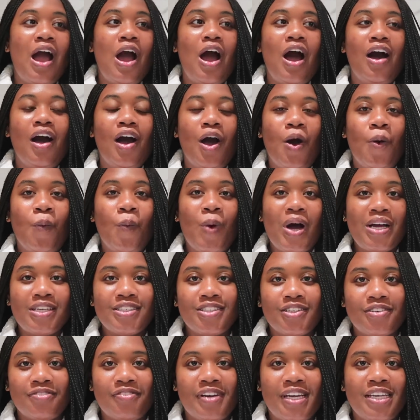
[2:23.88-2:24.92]
wash
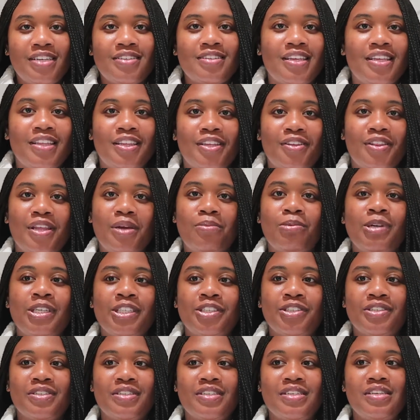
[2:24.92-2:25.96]
their face and then they brush
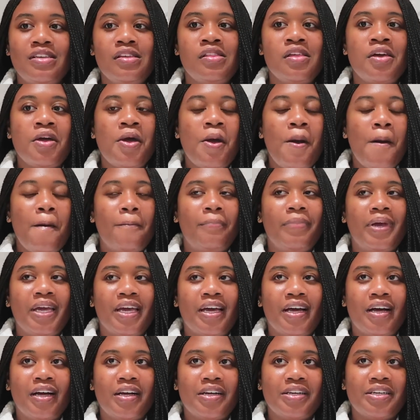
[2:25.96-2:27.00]
their teeth,
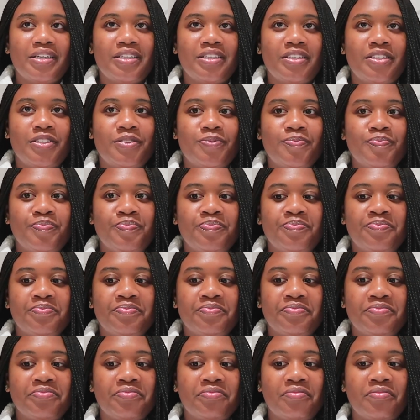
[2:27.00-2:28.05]
because
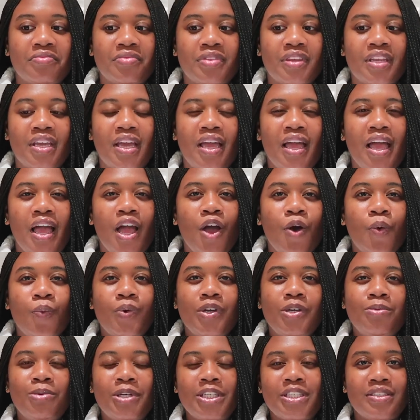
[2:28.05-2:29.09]
when
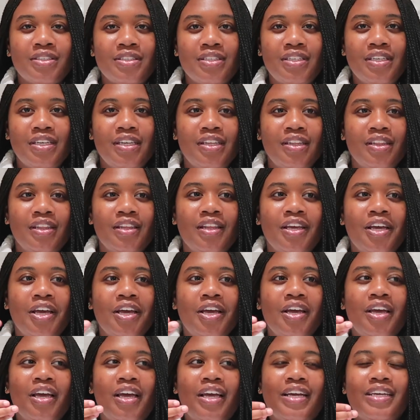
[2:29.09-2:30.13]
you brush your teeth,
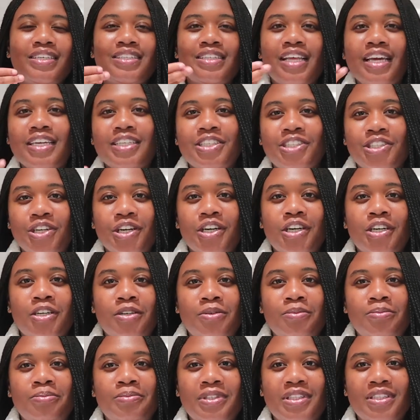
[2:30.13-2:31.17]
it's like
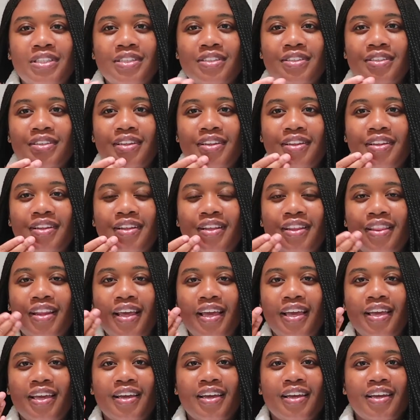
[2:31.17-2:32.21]
germs
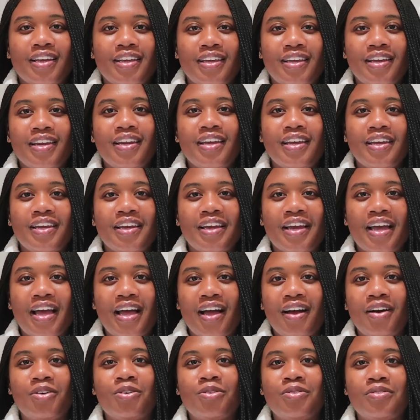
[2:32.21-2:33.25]
like getting
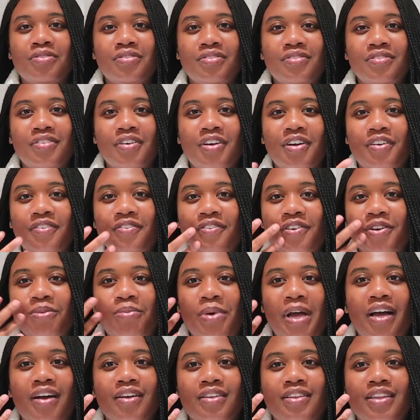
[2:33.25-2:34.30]
out of your
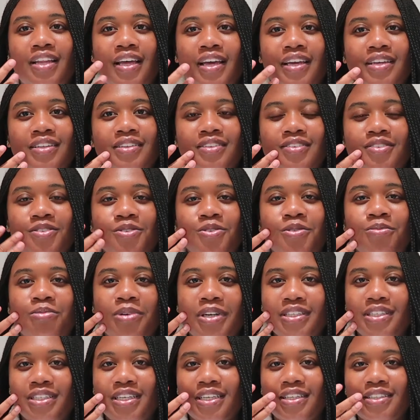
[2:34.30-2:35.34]
mouth. Like the
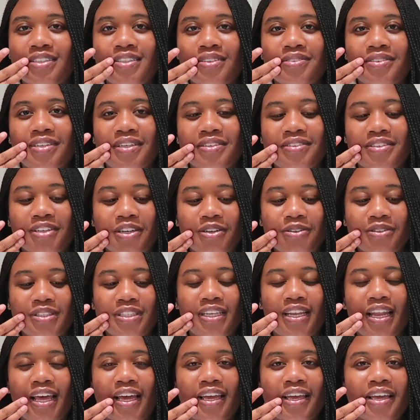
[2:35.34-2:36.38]
toothbrush, it sometimes goes
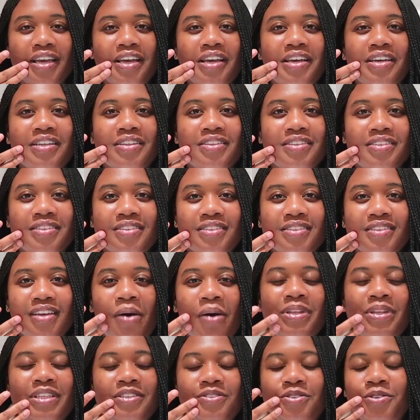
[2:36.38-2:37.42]
to like the
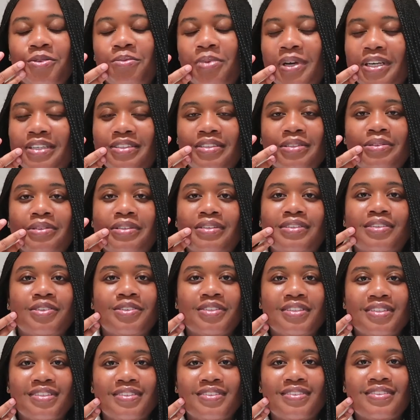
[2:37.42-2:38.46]
toothpaste sometimes
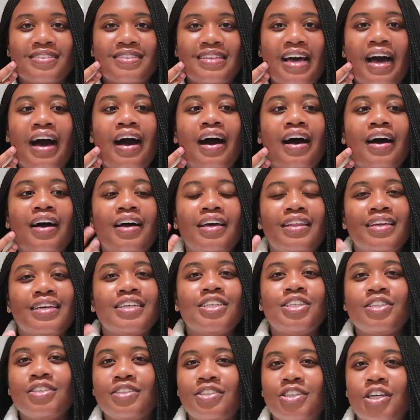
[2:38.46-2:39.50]
goes to the side, and
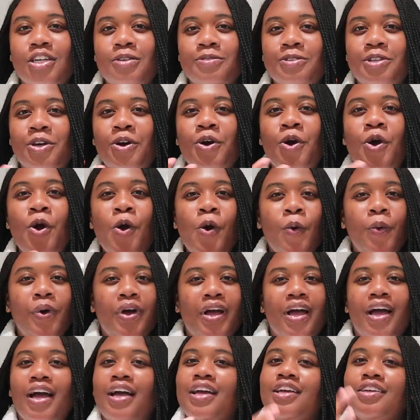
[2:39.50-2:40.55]
that's just germs. So
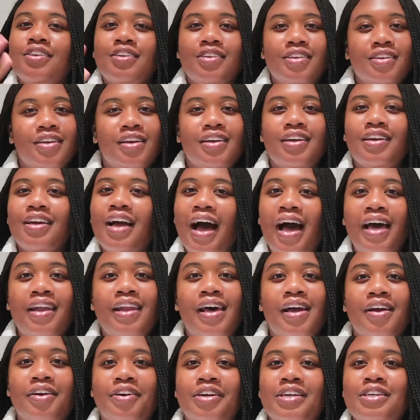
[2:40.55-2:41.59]
I
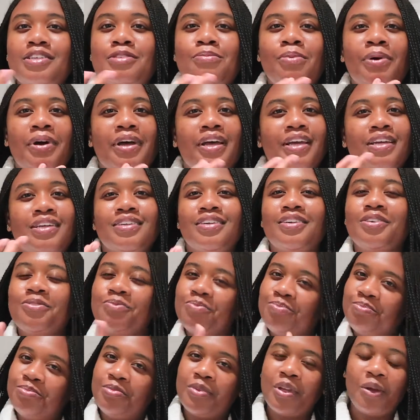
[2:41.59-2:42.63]
digress, but
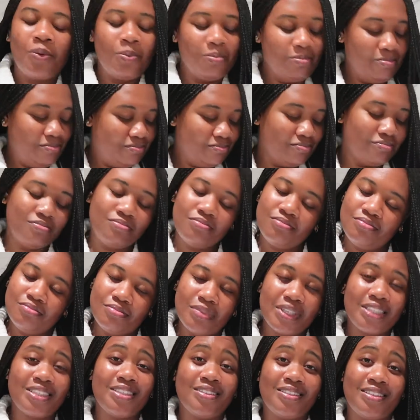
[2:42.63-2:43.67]

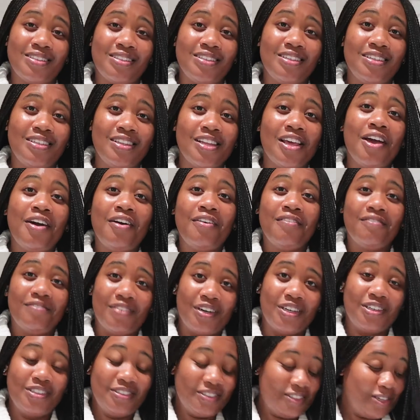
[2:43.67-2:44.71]
brush your teeth
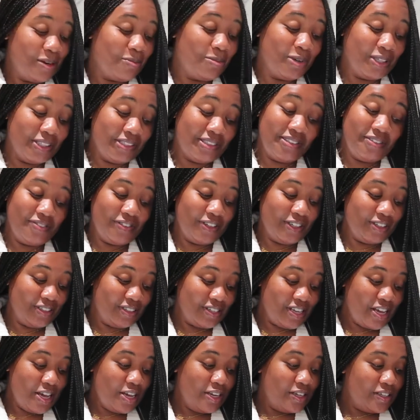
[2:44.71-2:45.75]
first. Brush teeth first.
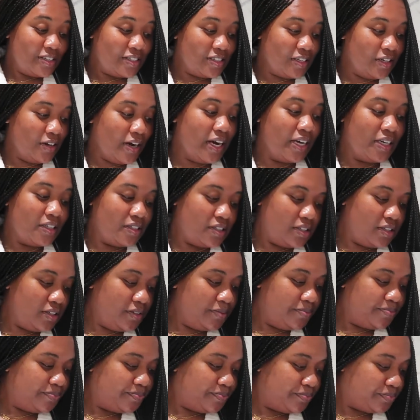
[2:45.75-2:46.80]
So honestly,
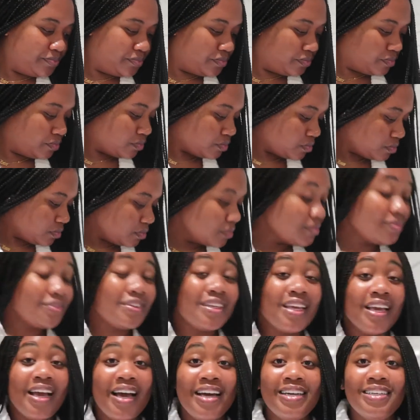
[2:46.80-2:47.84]
I
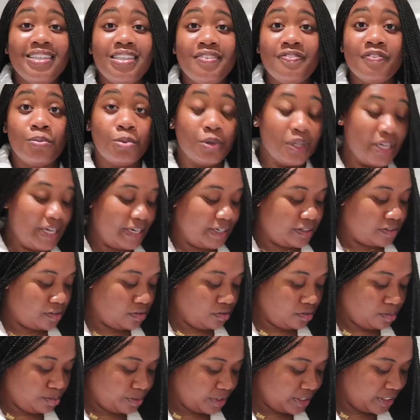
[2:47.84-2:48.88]
didn't even pull out a
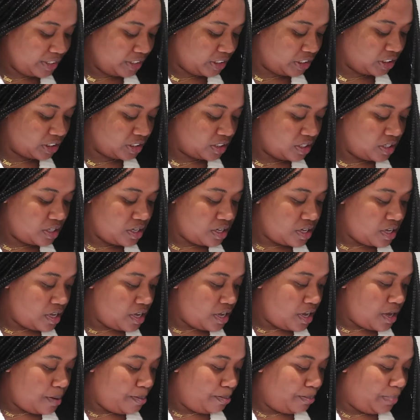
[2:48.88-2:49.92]
toothbrush.
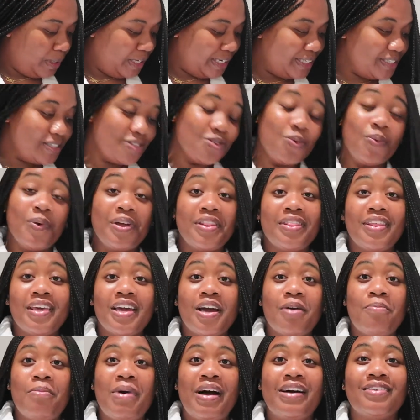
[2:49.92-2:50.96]
But one thing
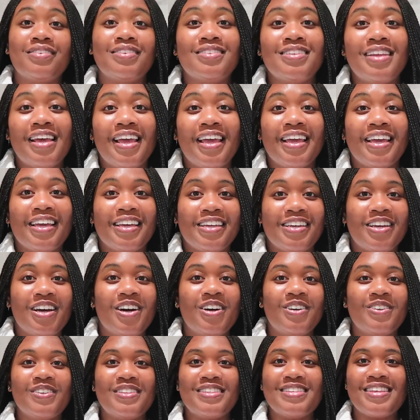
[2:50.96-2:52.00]
about staying in
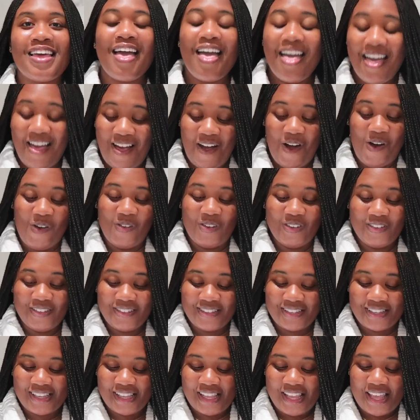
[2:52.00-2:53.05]

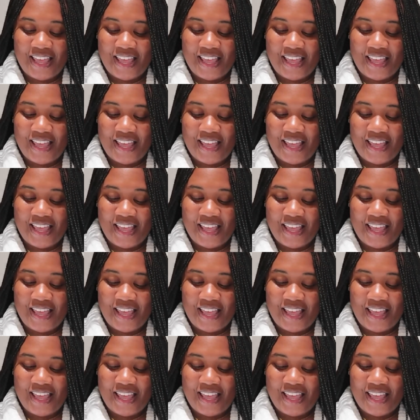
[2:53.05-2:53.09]
hotels